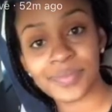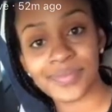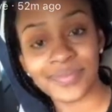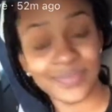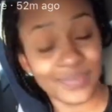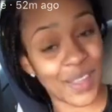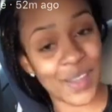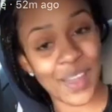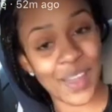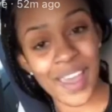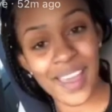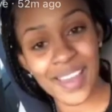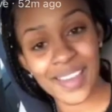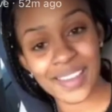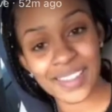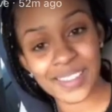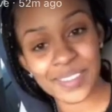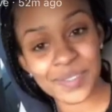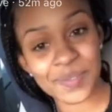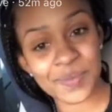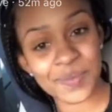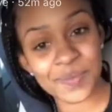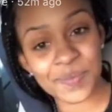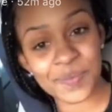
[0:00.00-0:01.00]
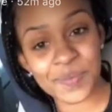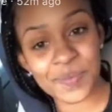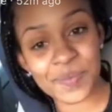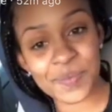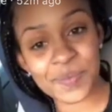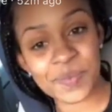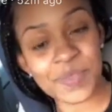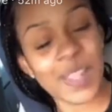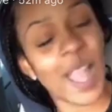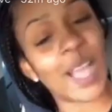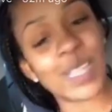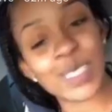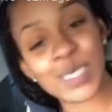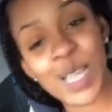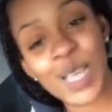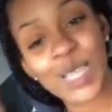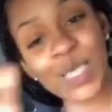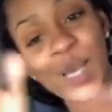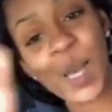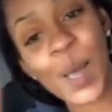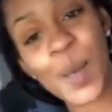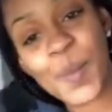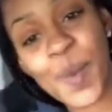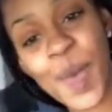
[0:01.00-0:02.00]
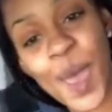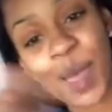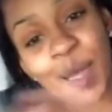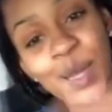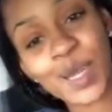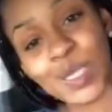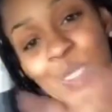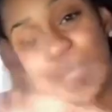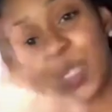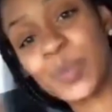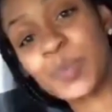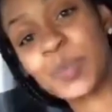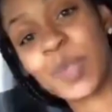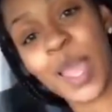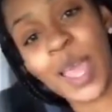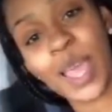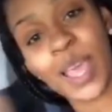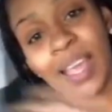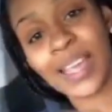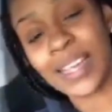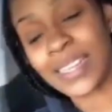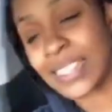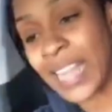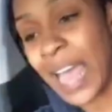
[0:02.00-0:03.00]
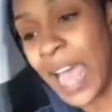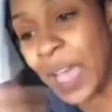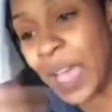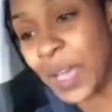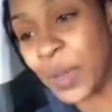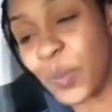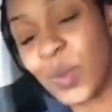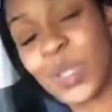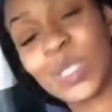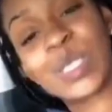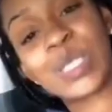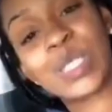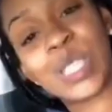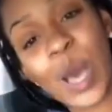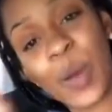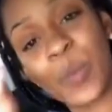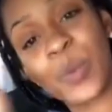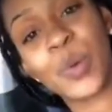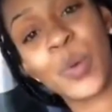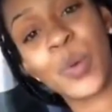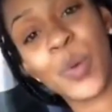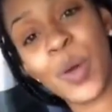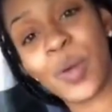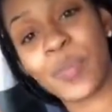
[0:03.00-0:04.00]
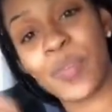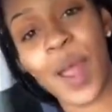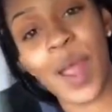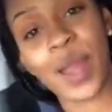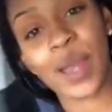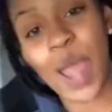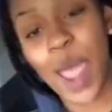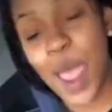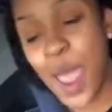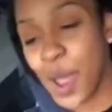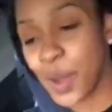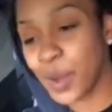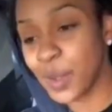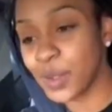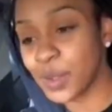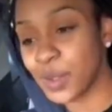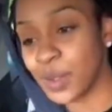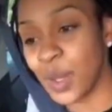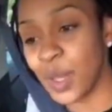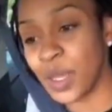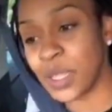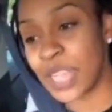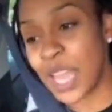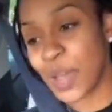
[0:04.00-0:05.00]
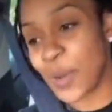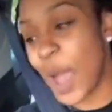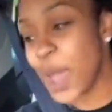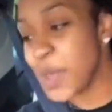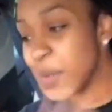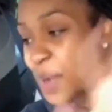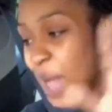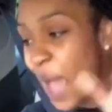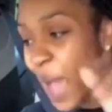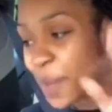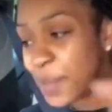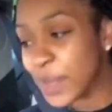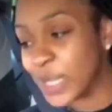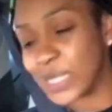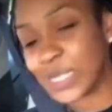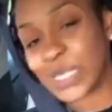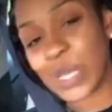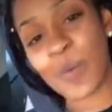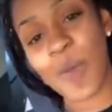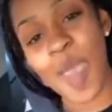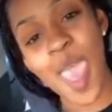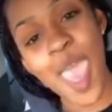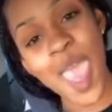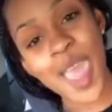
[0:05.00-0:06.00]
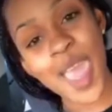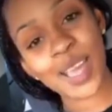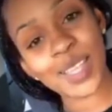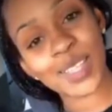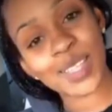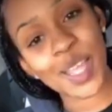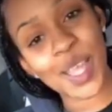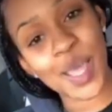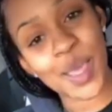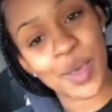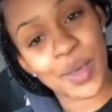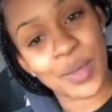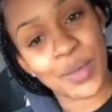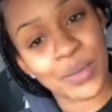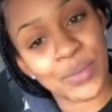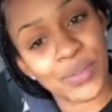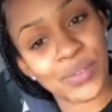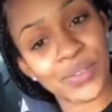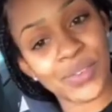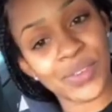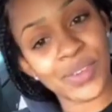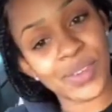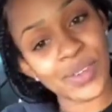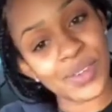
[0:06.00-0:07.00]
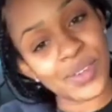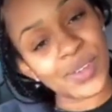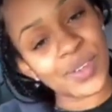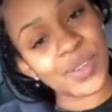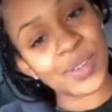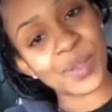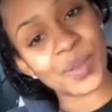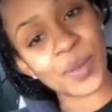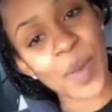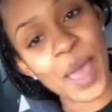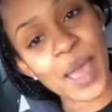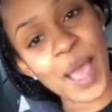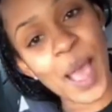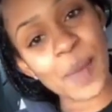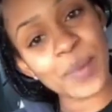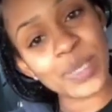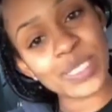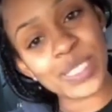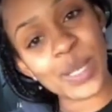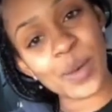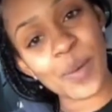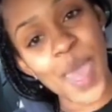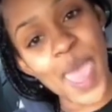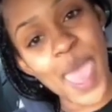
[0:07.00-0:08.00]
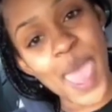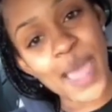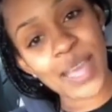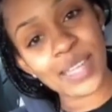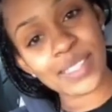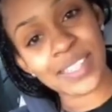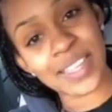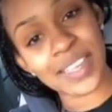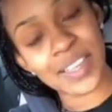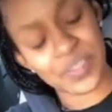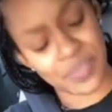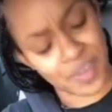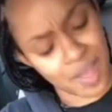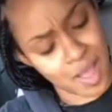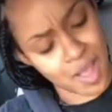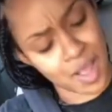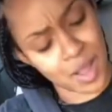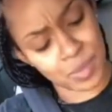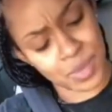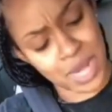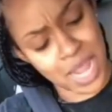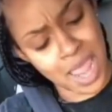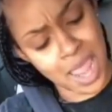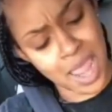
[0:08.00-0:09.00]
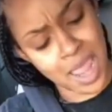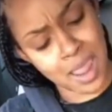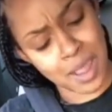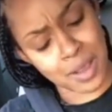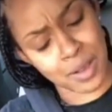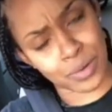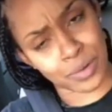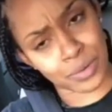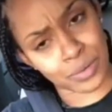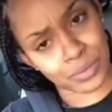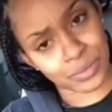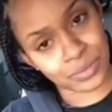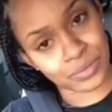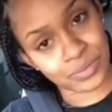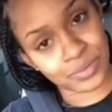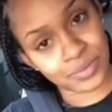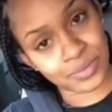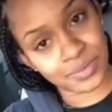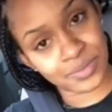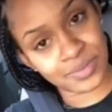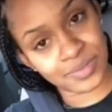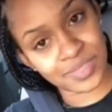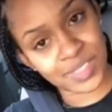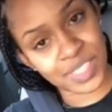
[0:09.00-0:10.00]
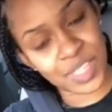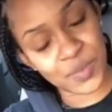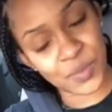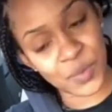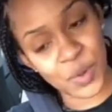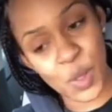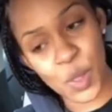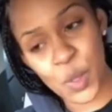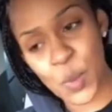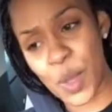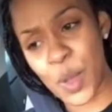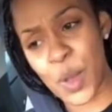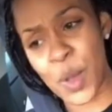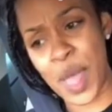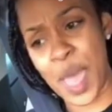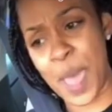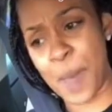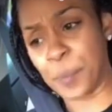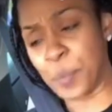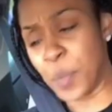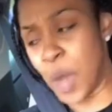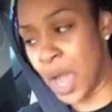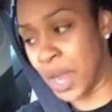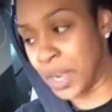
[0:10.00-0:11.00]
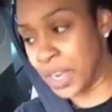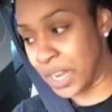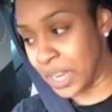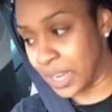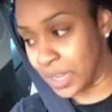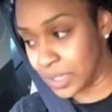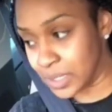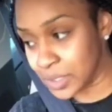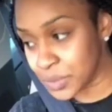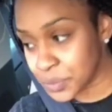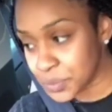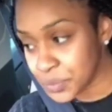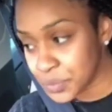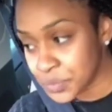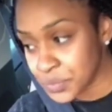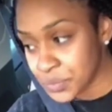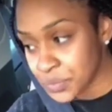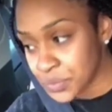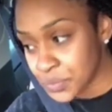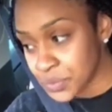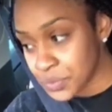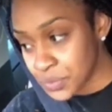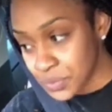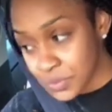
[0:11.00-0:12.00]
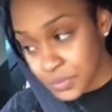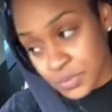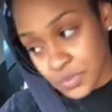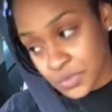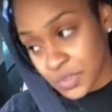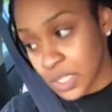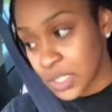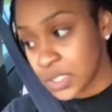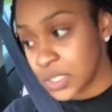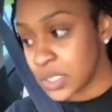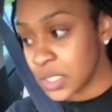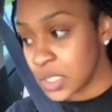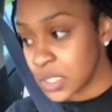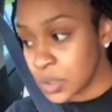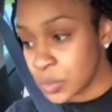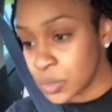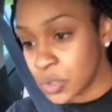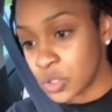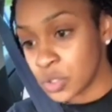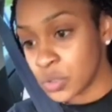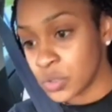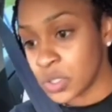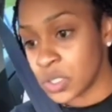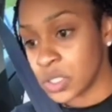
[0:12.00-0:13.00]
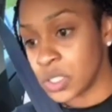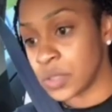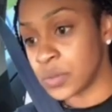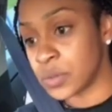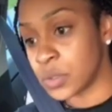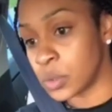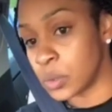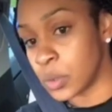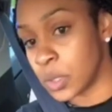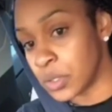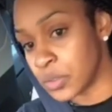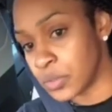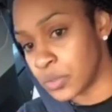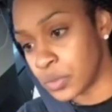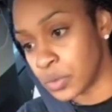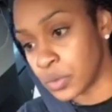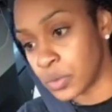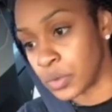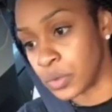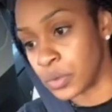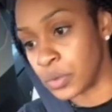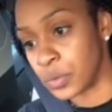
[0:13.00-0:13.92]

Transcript: Okay? I just have to come back and explain, like, what's the scope door right there? Like, why you gotta be so active? Why you gotta be so active? Calm down. Giving away all that money. But I tell them what you really give it away for.